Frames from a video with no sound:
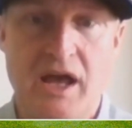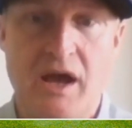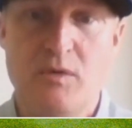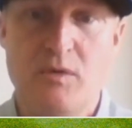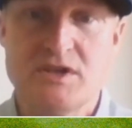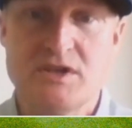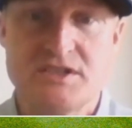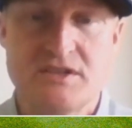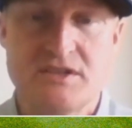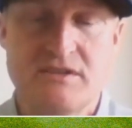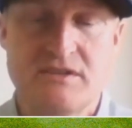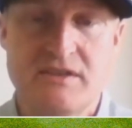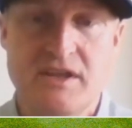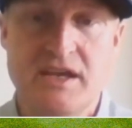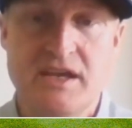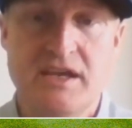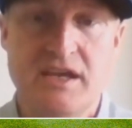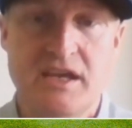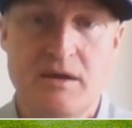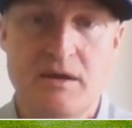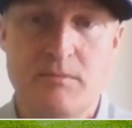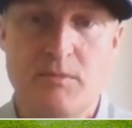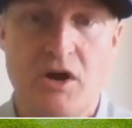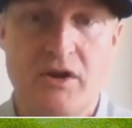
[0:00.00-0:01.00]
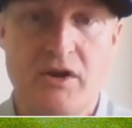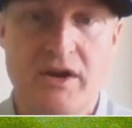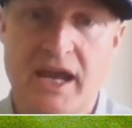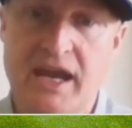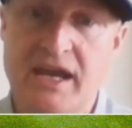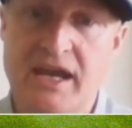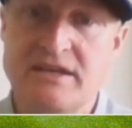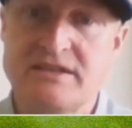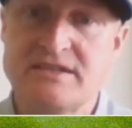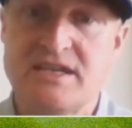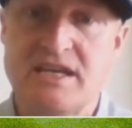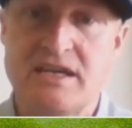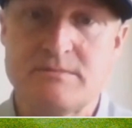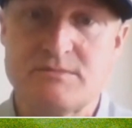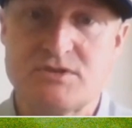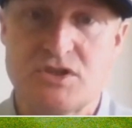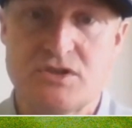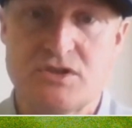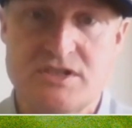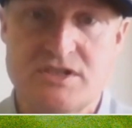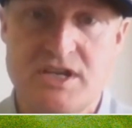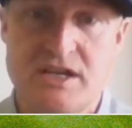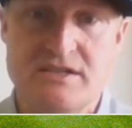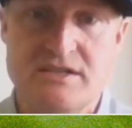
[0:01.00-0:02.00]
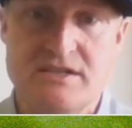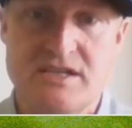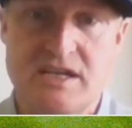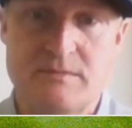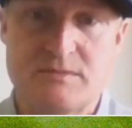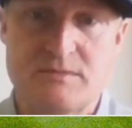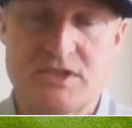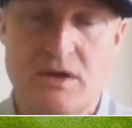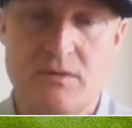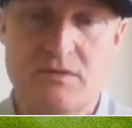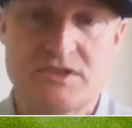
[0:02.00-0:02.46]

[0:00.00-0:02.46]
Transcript: I wasn't thinking about 8 teams or 10 teams.